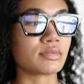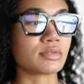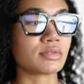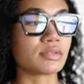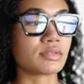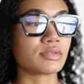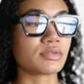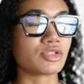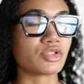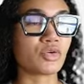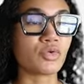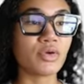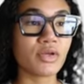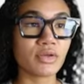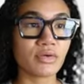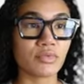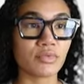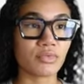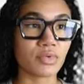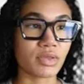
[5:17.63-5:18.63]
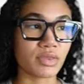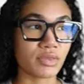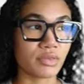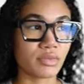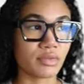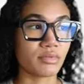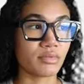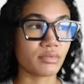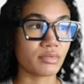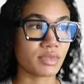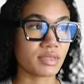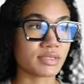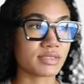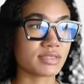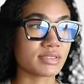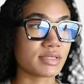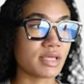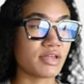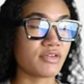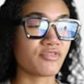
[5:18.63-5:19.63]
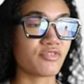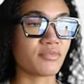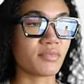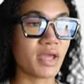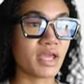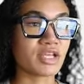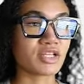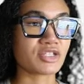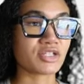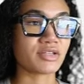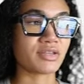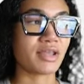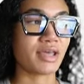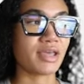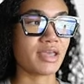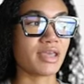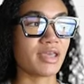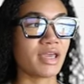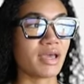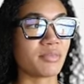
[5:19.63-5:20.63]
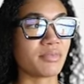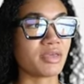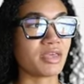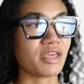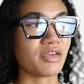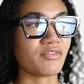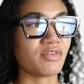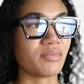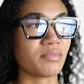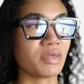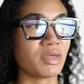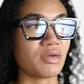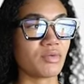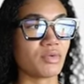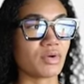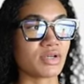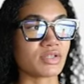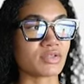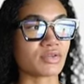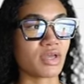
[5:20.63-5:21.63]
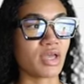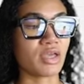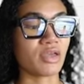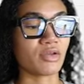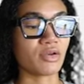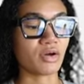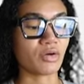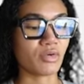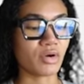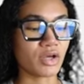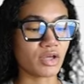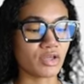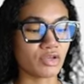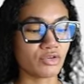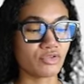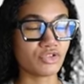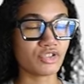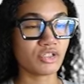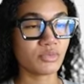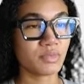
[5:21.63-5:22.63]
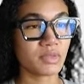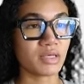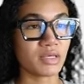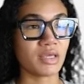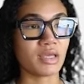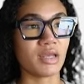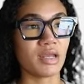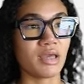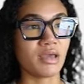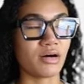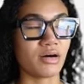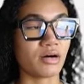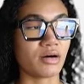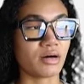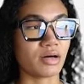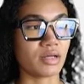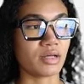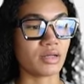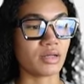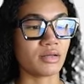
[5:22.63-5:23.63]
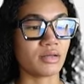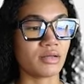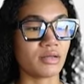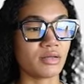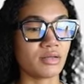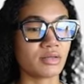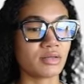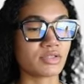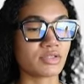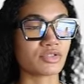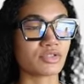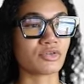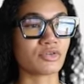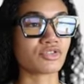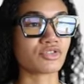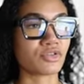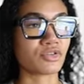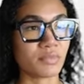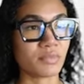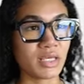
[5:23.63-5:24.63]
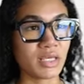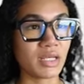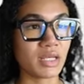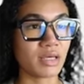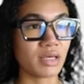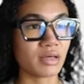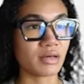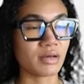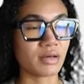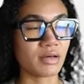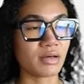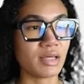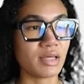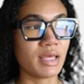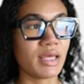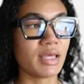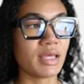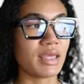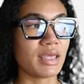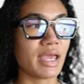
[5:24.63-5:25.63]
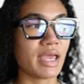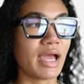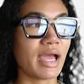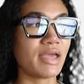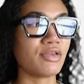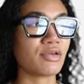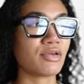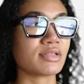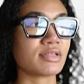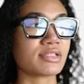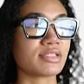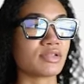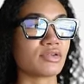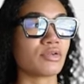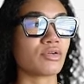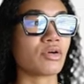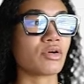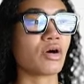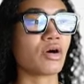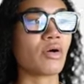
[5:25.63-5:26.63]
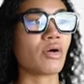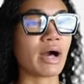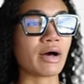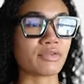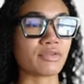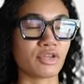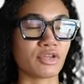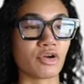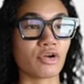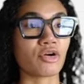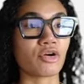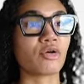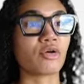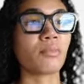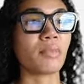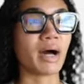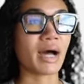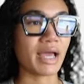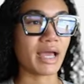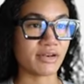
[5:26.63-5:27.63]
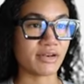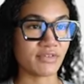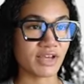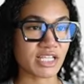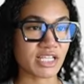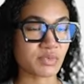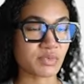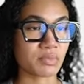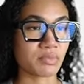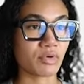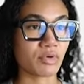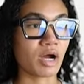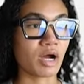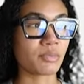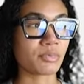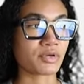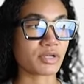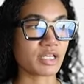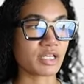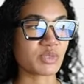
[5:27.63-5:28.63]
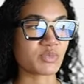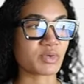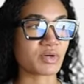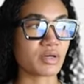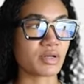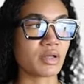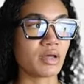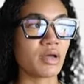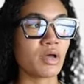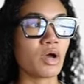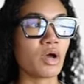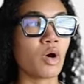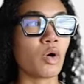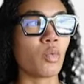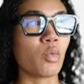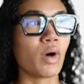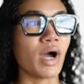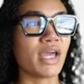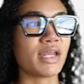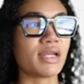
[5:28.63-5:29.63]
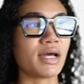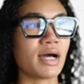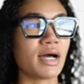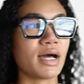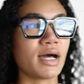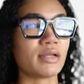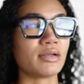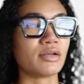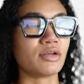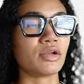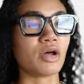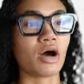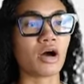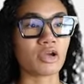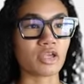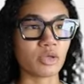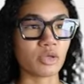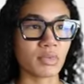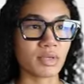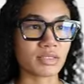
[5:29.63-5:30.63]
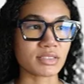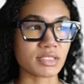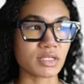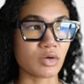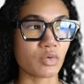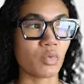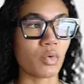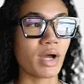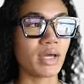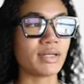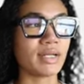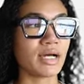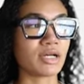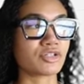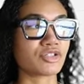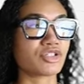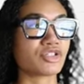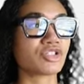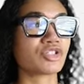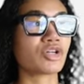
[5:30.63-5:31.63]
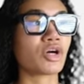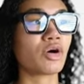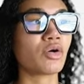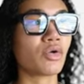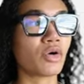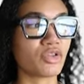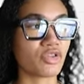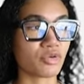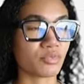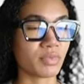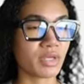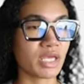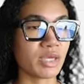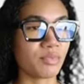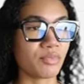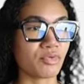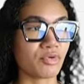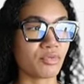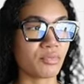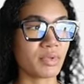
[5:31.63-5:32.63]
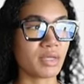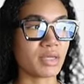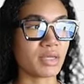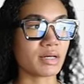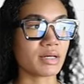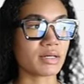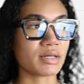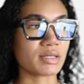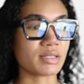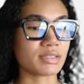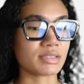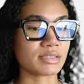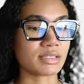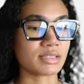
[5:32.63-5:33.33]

doing with this information that he kept giving me was, okay, you know what? You should be getting on social media. Yeah, you can still go out there and go buy investment properties, but why not document it? Why not show other people? Because